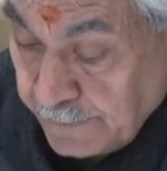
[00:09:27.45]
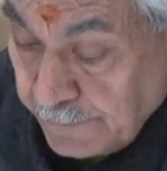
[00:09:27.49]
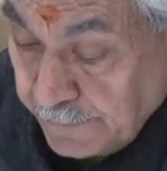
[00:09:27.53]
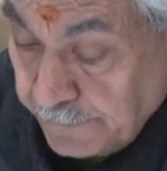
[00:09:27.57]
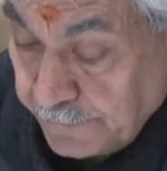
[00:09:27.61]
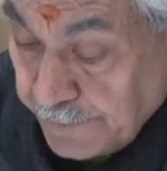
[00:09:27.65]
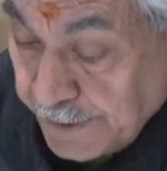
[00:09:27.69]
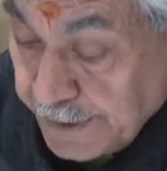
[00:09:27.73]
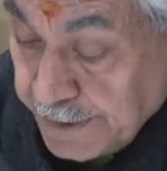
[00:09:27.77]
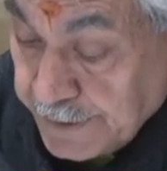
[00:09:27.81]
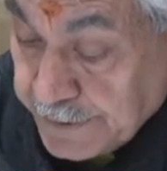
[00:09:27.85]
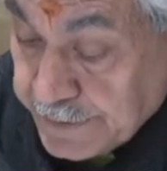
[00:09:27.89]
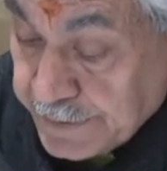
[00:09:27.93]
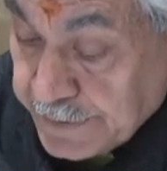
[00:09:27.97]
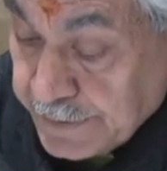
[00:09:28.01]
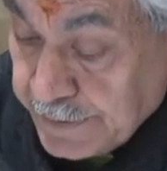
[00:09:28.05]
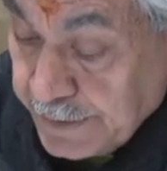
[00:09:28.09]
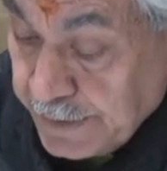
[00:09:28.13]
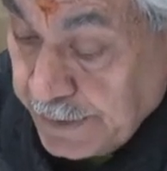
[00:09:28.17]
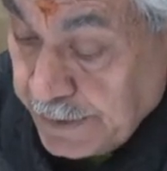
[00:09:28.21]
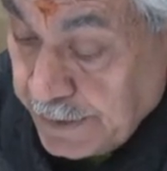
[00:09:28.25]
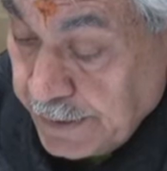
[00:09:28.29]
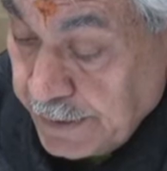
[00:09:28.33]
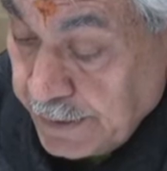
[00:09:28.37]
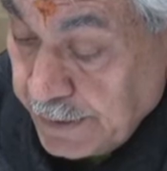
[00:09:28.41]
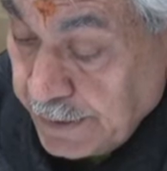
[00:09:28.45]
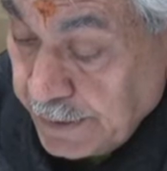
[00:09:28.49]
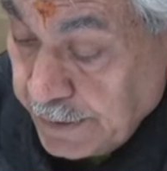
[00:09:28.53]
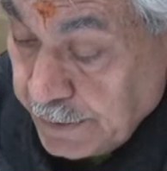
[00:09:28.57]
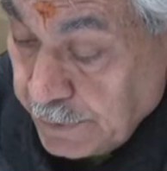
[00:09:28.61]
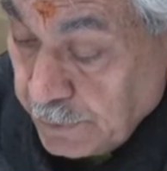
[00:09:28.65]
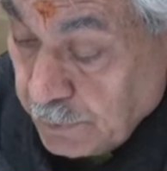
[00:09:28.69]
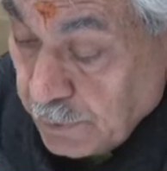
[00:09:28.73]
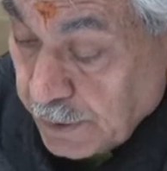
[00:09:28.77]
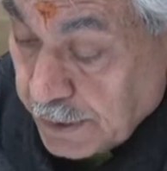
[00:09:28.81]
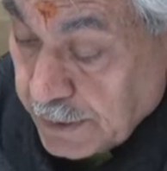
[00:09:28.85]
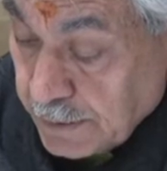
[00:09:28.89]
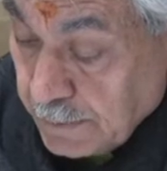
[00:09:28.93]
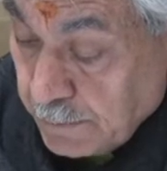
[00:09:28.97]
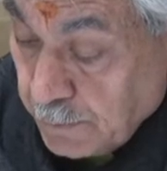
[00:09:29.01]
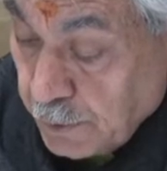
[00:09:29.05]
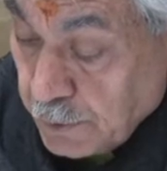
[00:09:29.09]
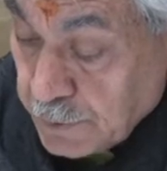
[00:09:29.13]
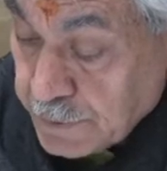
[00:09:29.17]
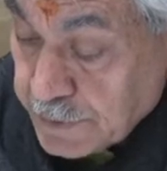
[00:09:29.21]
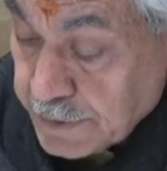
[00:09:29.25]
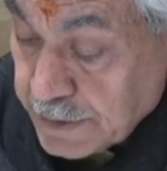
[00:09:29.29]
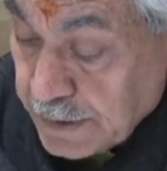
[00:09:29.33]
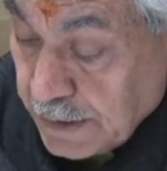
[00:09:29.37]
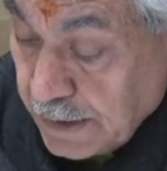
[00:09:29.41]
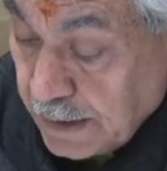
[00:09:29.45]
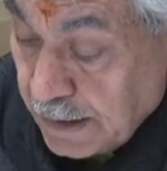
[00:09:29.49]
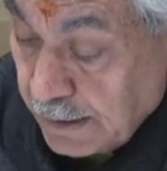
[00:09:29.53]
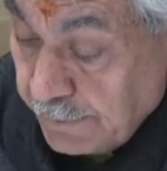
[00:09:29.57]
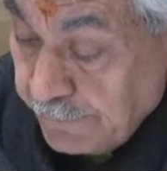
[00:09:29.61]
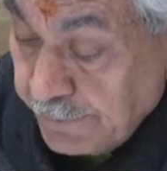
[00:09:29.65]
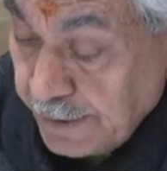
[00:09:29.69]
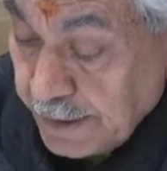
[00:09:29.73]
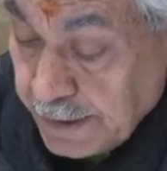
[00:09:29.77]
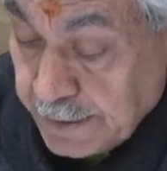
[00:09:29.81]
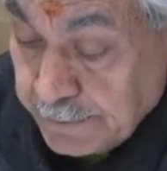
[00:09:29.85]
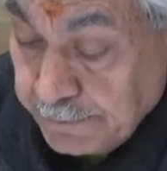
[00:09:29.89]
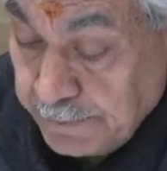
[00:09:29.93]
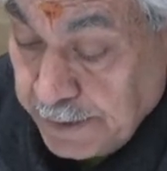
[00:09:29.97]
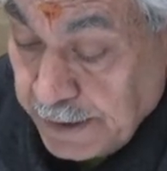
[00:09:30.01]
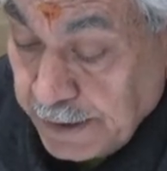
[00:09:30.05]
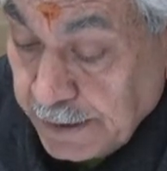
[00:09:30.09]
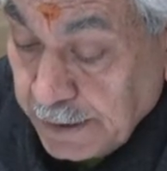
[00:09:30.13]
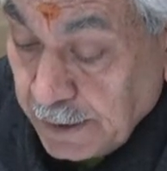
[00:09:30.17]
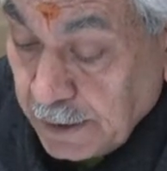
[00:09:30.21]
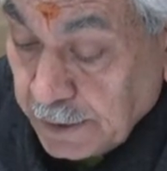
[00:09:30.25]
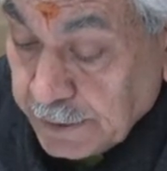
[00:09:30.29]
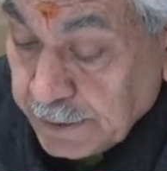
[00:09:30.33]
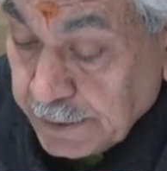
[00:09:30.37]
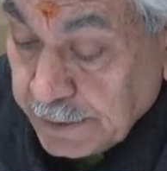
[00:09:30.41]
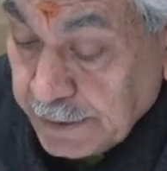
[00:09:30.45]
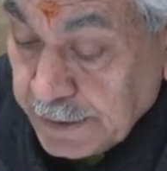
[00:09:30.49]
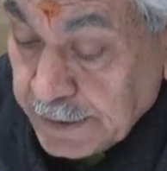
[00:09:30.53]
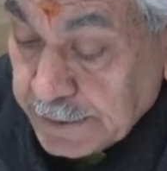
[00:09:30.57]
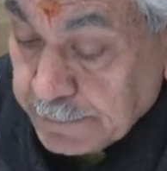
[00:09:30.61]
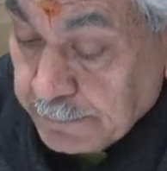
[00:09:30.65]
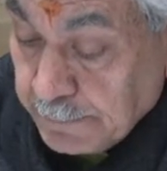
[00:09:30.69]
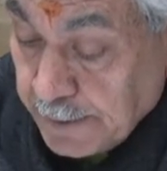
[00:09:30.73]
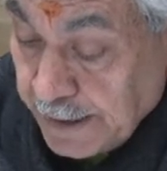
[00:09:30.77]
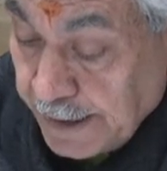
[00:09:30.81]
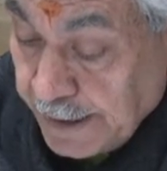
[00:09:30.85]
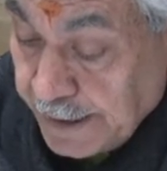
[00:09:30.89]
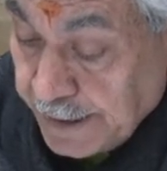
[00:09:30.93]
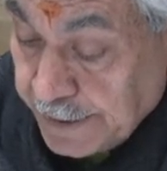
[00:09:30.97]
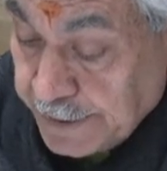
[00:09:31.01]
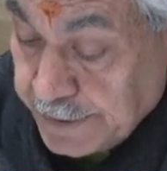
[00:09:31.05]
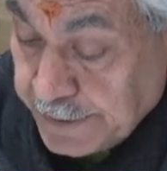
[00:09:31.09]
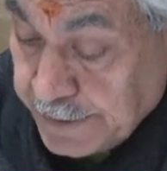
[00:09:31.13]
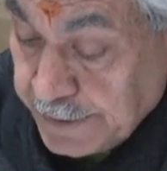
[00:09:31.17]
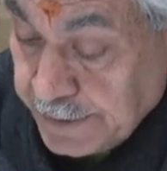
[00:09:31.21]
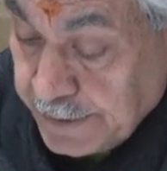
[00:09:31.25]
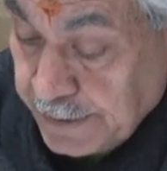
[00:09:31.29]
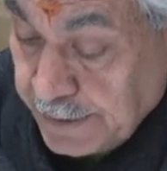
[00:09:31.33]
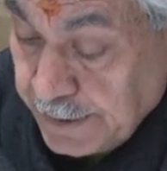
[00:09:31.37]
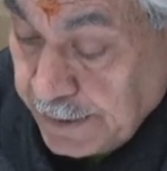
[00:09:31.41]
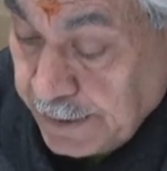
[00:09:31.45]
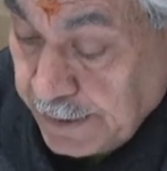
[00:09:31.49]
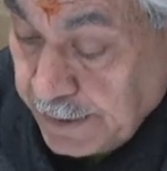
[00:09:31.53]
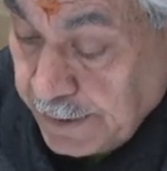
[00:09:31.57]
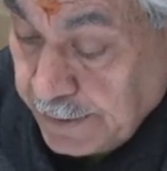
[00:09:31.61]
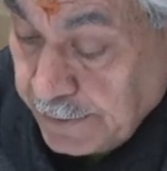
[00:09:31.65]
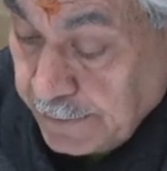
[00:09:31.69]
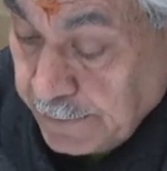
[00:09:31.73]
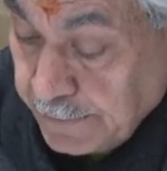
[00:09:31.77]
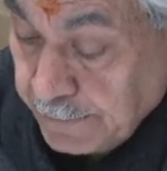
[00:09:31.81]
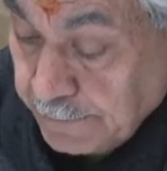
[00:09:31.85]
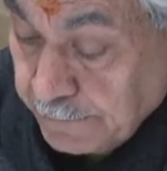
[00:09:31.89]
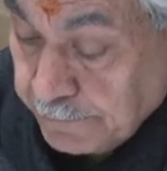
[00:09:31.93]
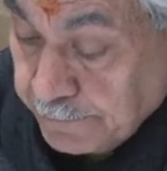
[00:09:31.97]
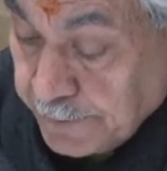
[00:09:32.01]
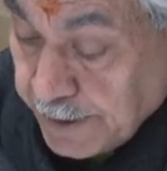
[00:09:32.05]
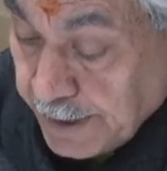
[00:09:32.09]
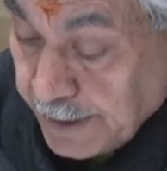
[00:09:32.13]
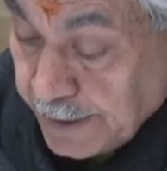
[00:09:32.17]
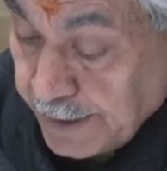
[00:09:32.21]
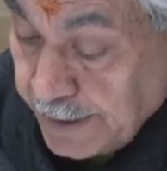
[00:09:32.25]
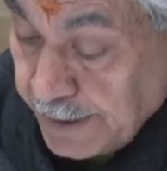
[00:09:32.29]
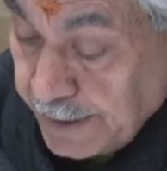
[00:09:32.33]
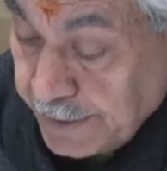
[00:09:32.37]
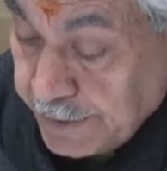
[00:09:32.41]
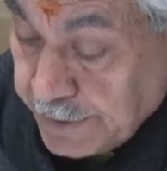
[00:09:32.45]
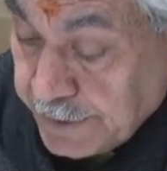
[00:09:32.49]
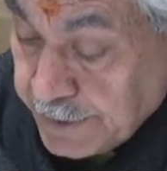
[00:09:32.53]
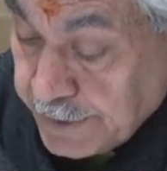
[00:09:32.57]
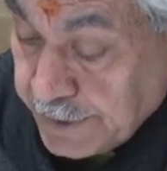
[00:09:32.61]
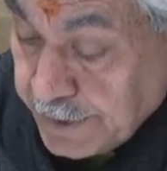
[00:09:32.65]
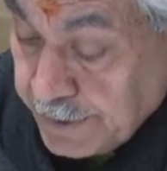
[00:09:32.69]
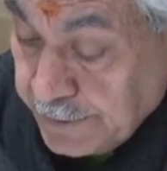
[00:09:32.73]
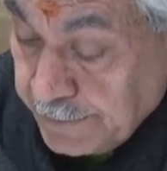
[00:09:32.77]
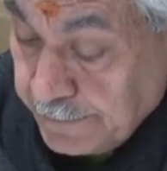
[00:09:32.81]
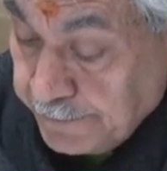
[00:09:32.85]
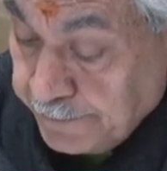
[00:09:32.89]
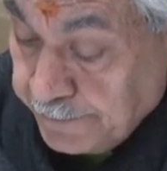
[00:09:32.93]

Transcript: Friends, you are the most aware being on this planet, pregnant